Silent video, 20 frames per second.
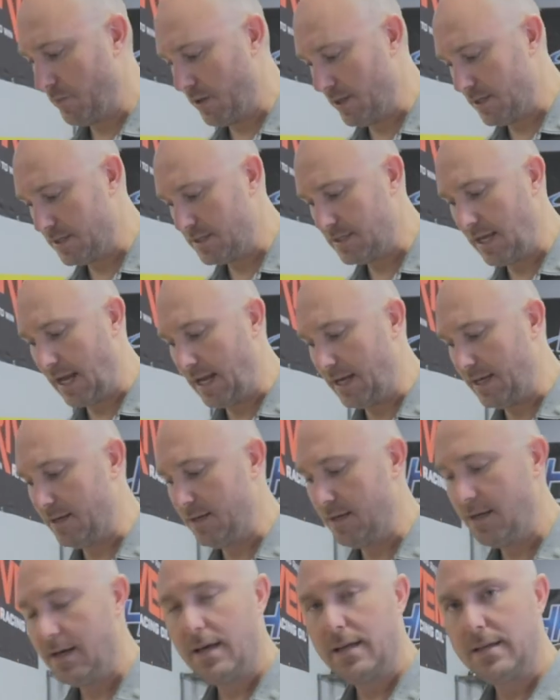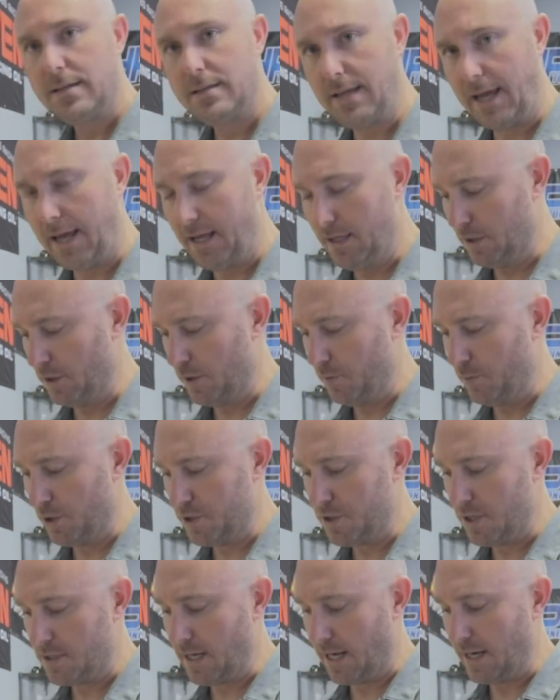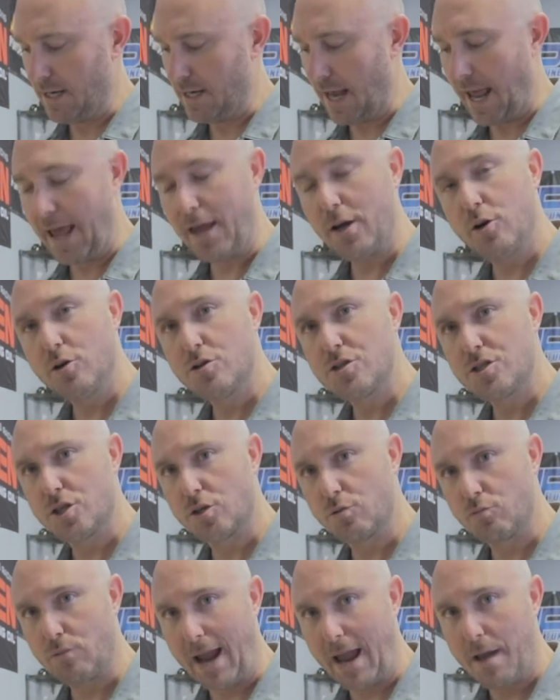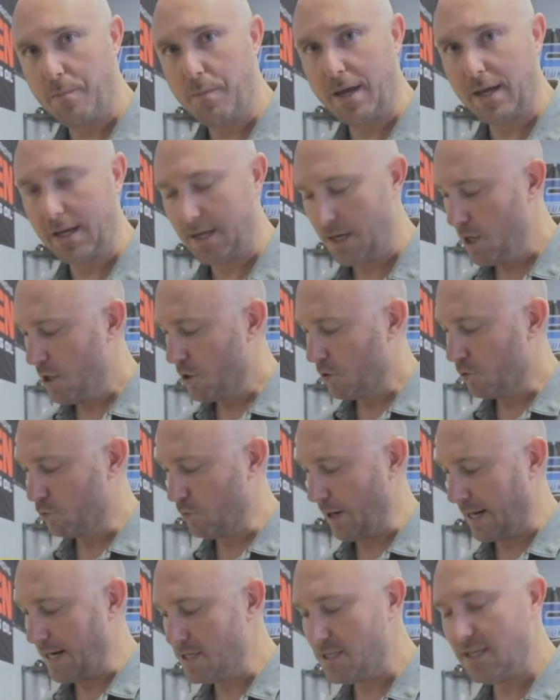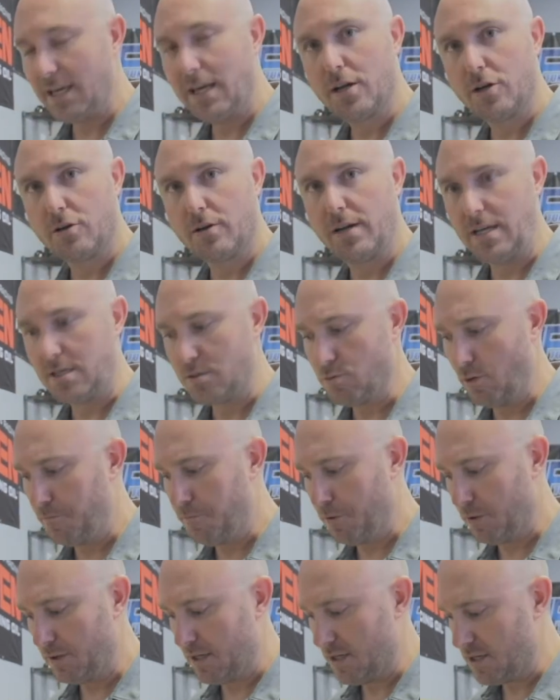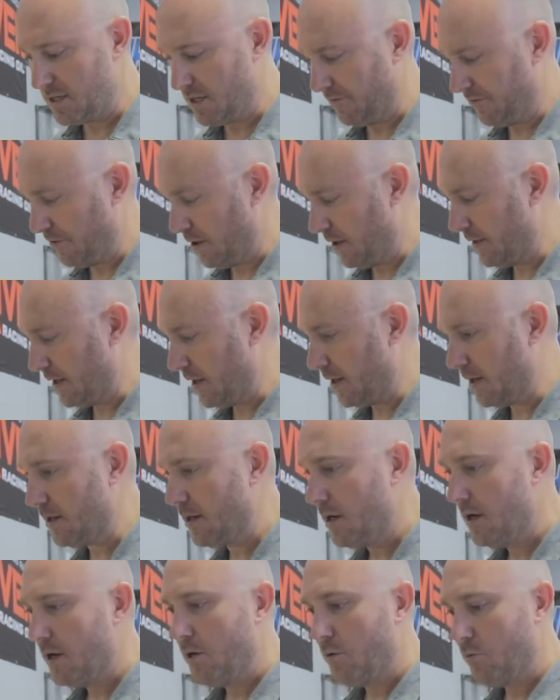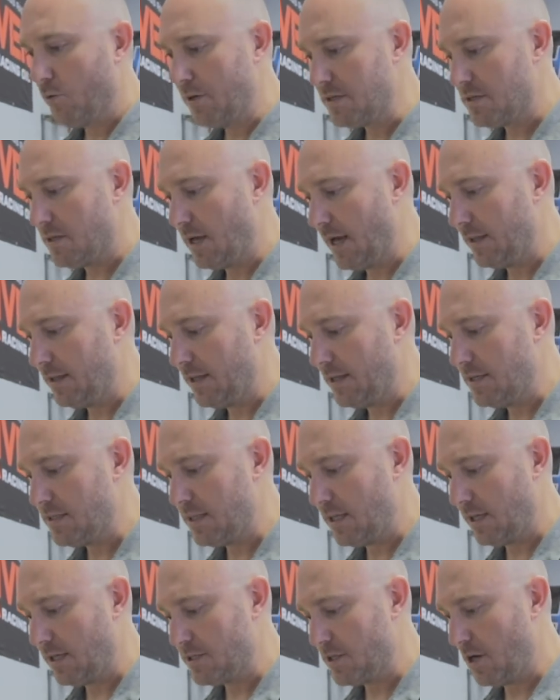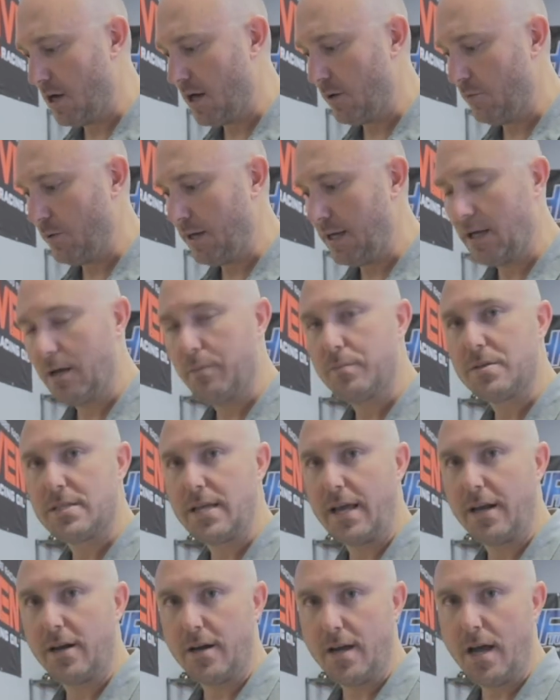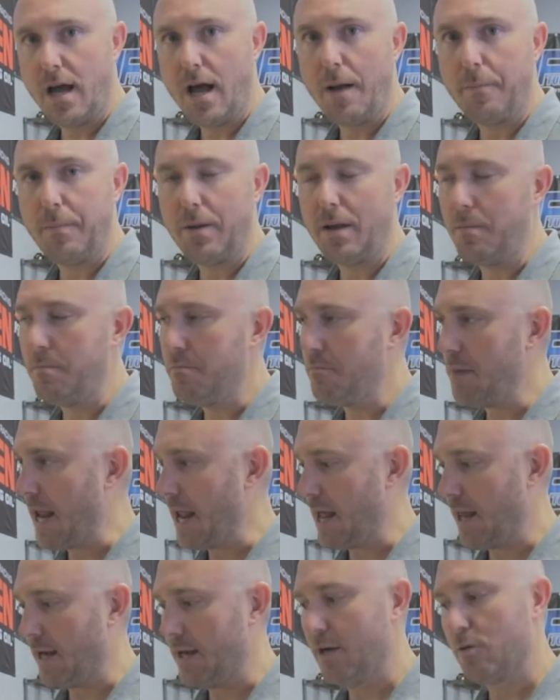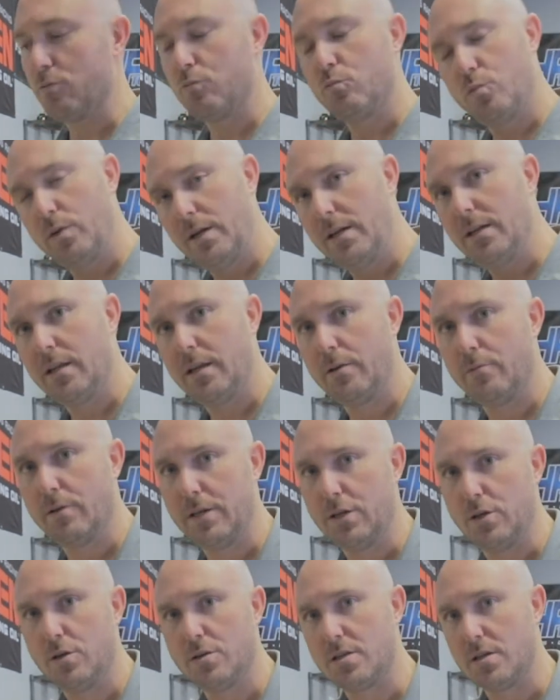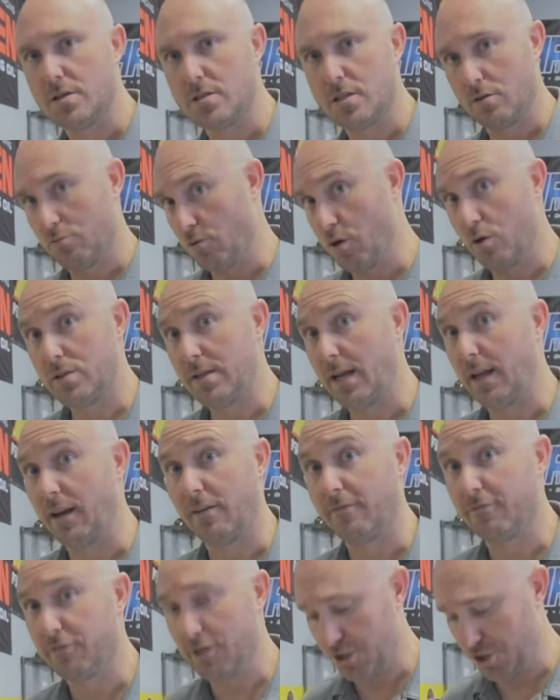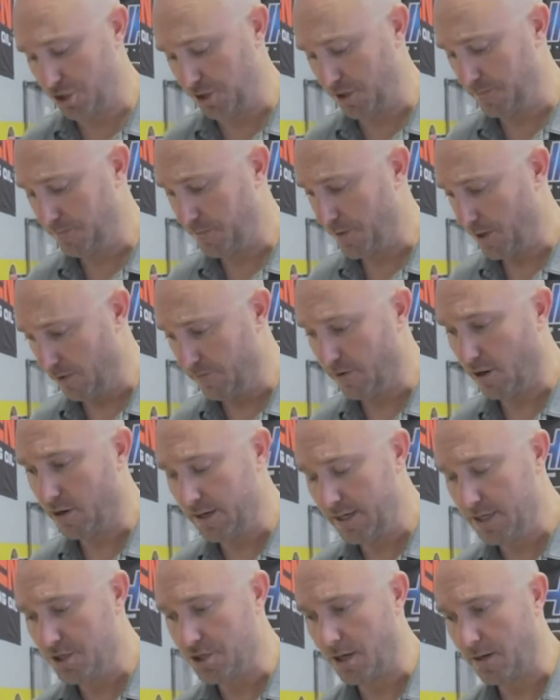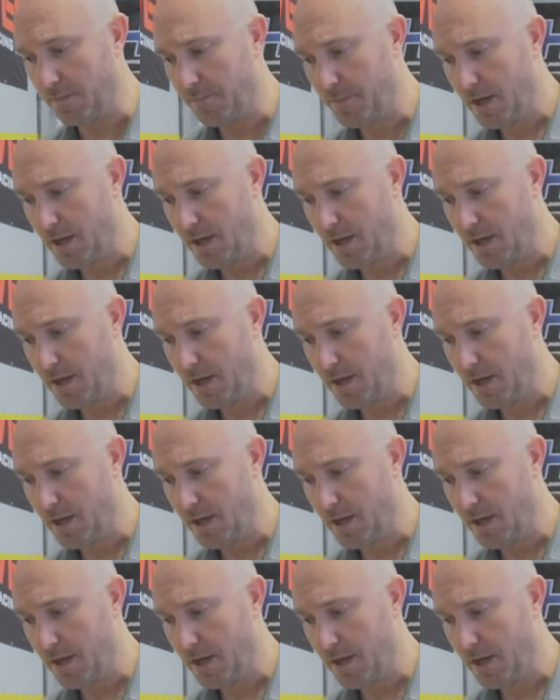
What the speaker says: of this Dayton Day-Lube, which is a nano ceramic racing grease. We put this stuff on there, we slide these things on and we get them centered up, and man, it really reduces the rotating friction of our engine.